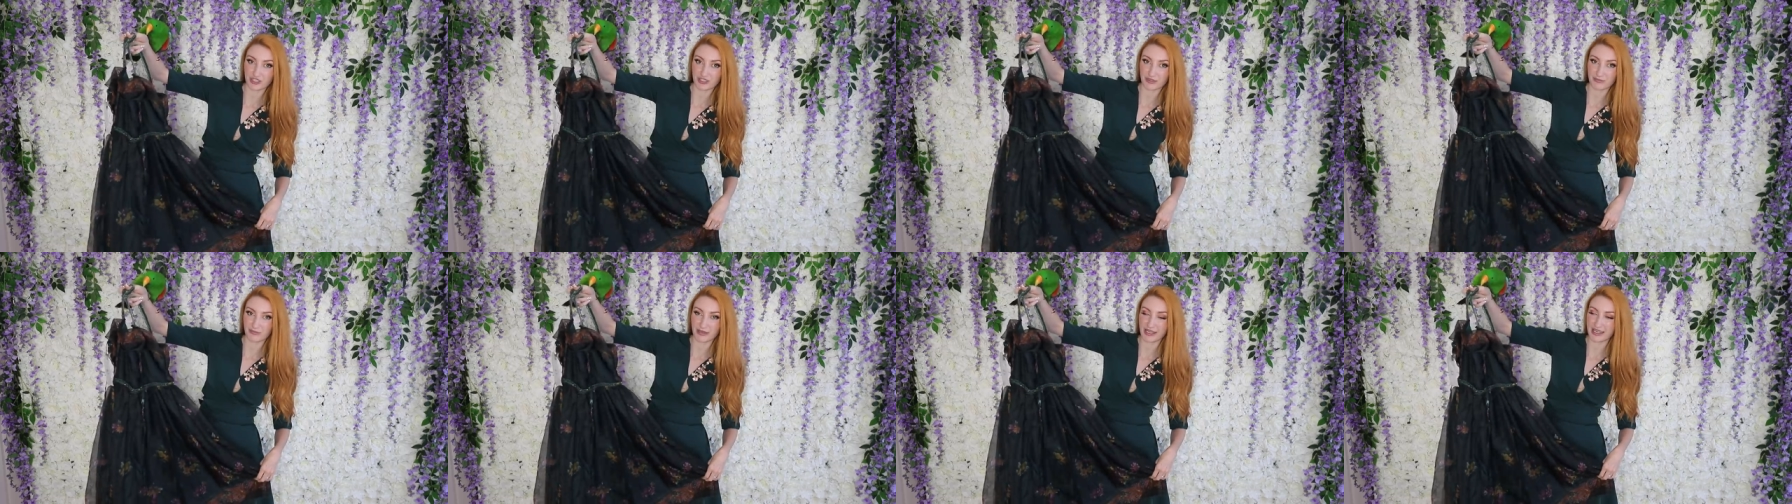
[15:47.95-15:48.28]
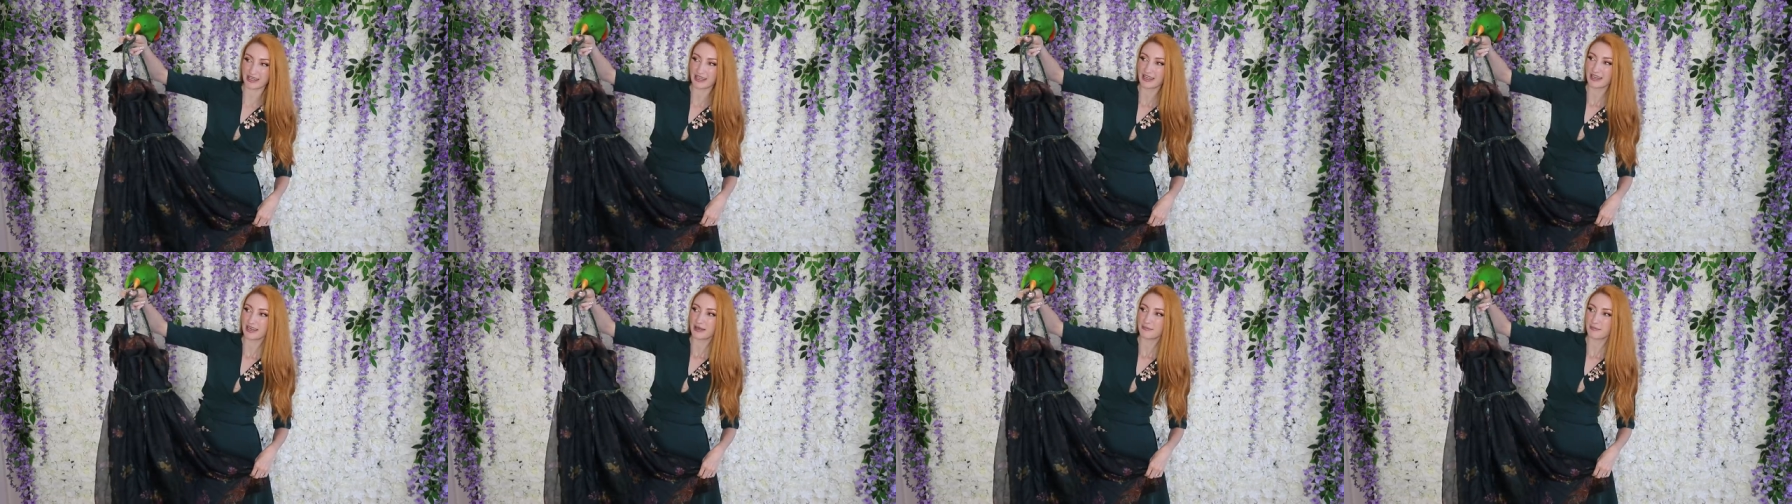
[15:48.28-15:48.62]
than
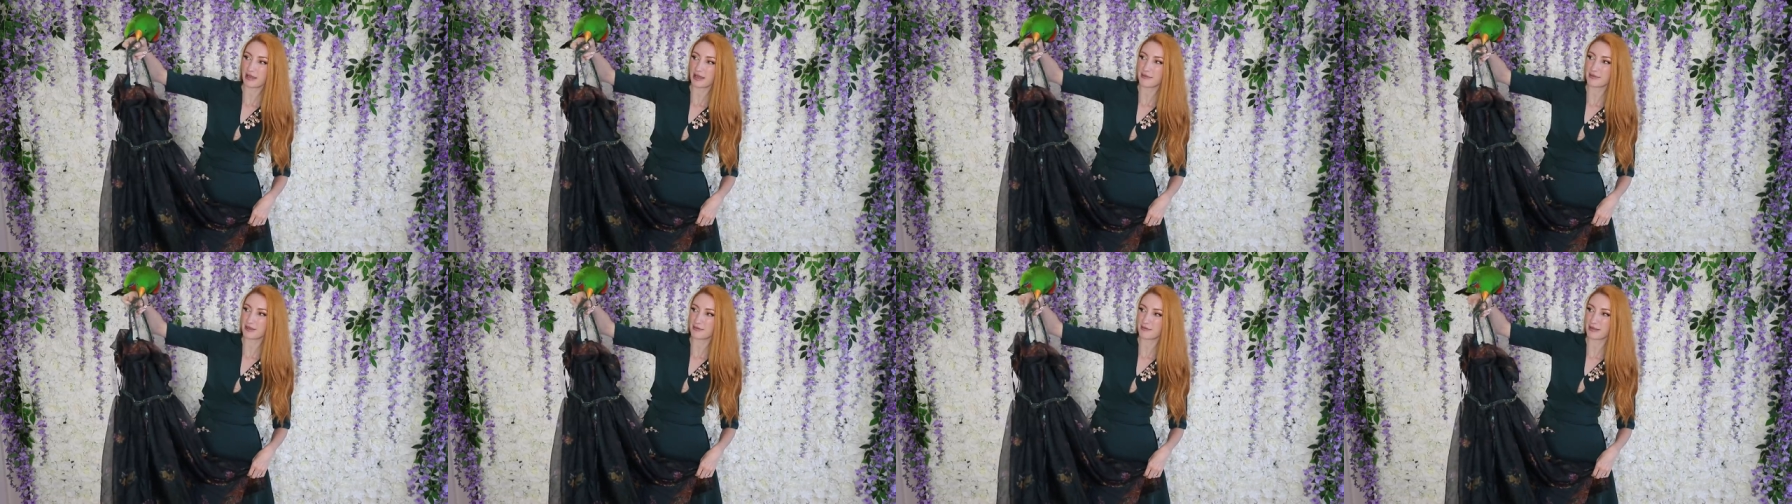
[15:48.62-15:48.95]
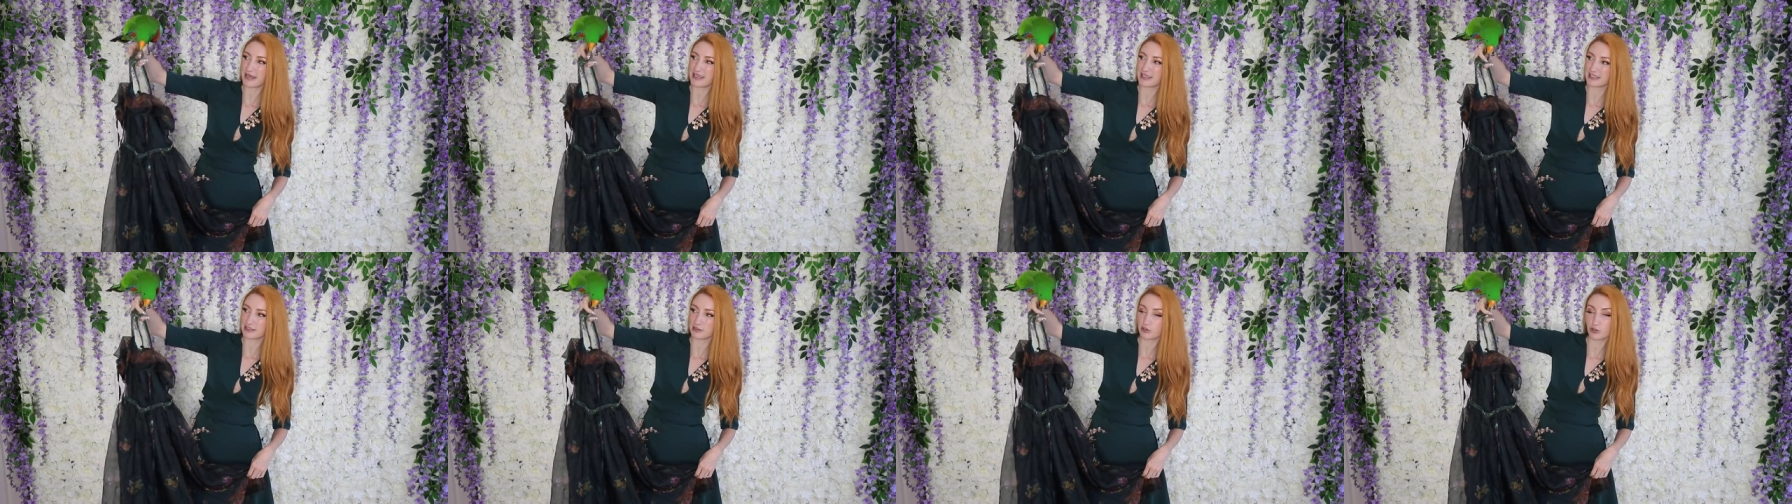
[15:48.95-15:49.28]
me, maybe it
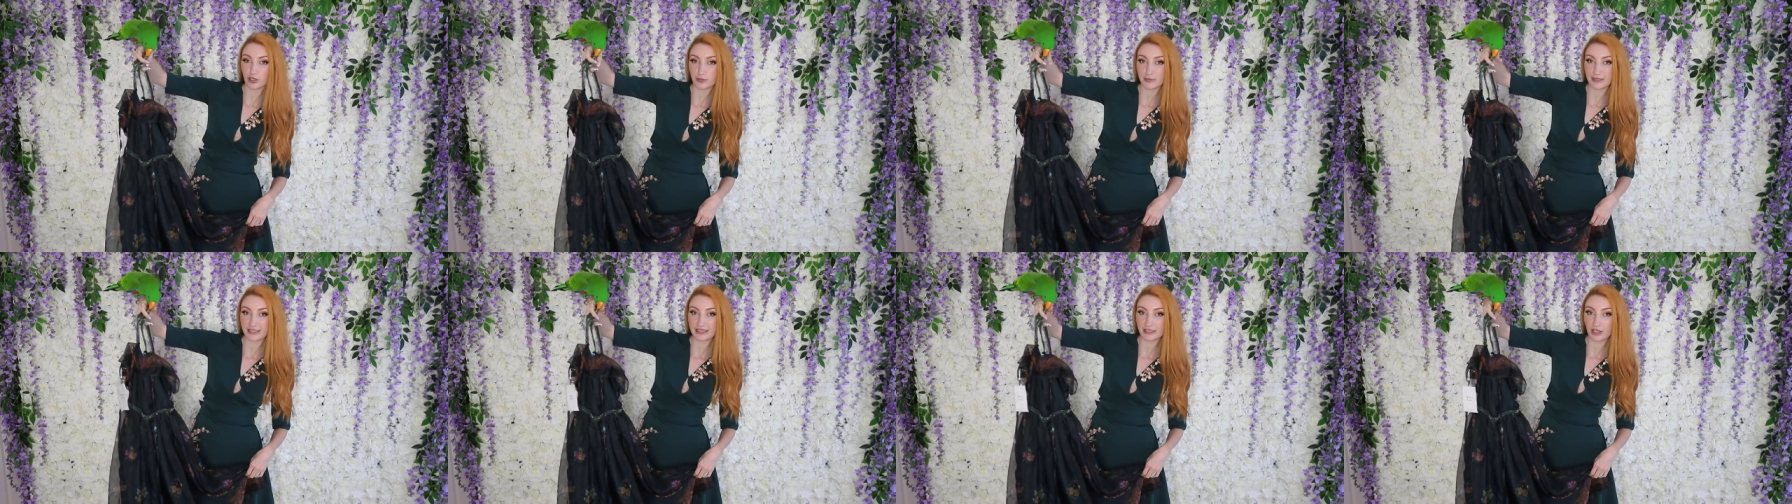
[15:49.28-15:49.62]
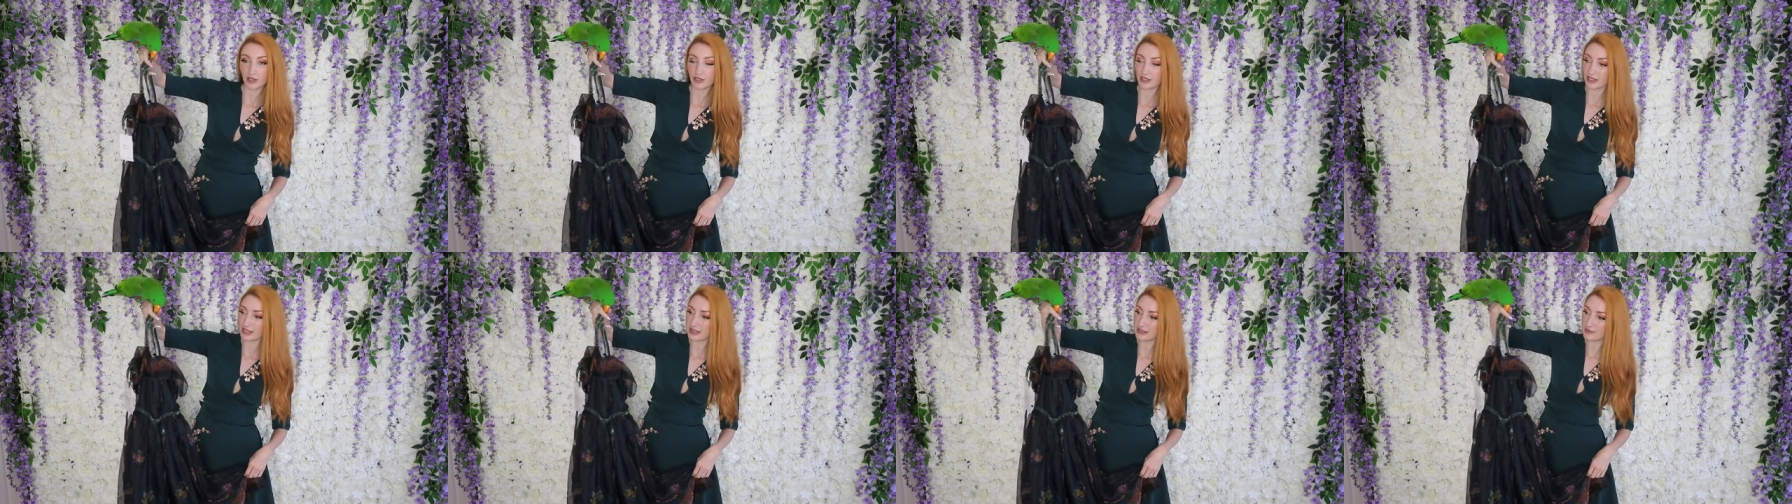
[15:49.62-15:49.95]
made it look a bit
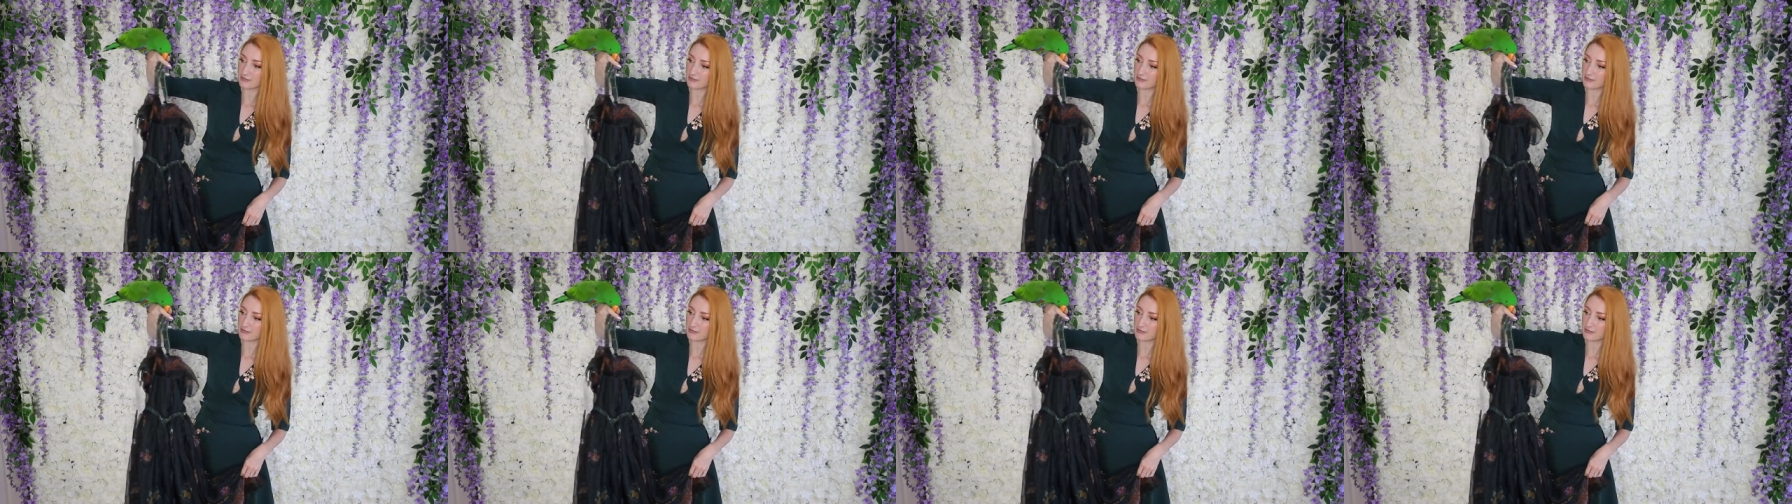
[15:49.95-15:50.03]
longer.